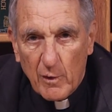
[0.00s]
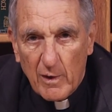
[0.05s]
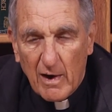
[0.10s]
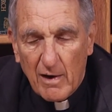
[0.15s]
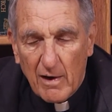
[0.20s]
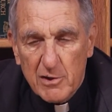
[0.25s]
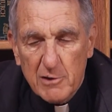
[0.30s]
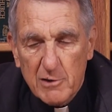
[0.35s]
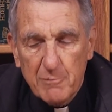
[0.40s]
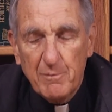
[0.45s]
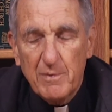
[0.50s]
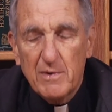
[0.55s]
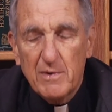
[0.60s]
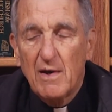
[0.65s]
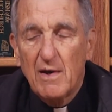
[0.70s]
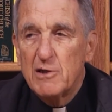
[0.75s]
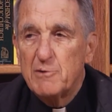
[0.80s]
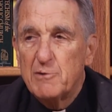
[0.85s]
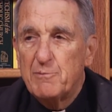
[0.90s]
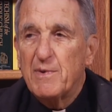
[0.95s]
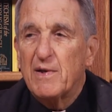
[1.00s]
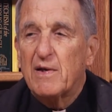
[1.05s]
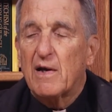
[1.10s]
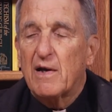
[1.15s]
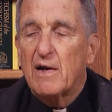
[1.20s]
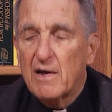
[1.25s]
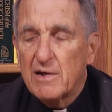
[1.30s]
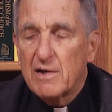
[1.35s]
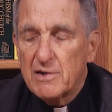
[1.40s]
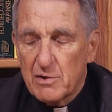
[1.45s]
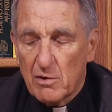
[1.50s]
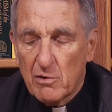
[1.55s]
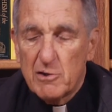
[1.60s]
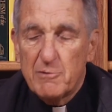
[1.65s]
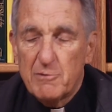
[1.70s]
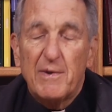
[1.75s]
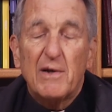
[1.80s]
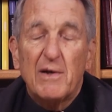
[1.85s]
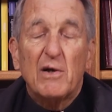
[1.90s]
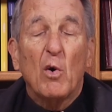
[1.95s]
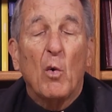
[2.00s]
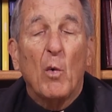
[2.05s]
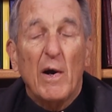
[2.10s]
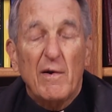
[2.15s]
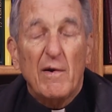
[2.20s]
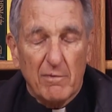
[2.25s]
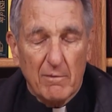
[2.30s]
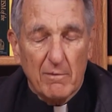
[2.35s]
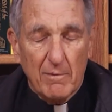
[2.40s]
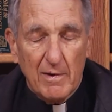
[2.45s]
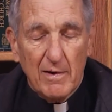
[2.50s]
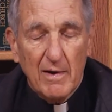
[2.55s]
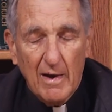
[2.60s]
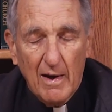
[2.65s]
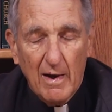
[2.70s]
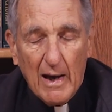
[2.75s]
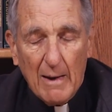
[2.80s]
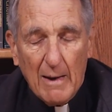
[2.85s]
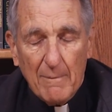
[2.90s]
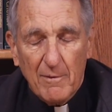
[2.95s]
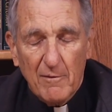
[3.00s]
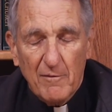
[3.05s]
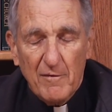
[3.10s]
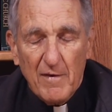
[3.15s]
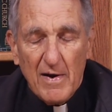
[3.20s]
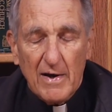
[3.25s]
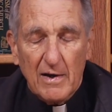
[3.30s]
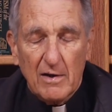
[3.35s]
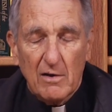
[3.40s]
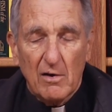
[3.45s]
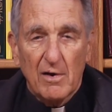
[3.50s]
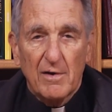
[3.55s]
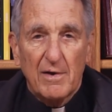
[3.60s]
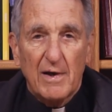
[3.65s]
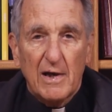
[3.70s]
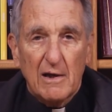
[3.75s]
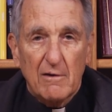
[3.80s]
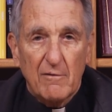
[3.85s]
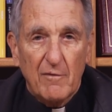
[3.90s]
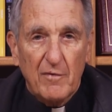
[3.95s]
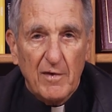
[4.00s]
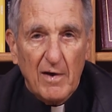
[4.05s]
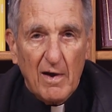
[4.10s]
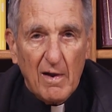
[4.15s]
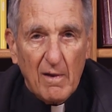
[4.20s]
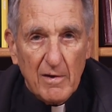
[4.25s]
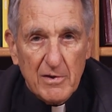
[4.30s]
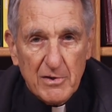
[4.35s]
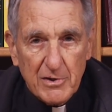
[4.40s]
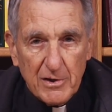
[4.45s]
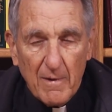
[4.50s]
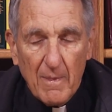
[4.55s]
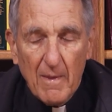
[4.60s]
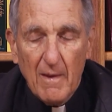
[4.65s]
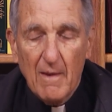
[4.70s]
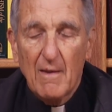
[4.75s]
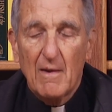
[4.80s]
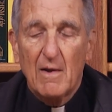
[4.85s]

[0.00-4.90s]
We got to speak against it or speak away from it, apophatic, called negative theology.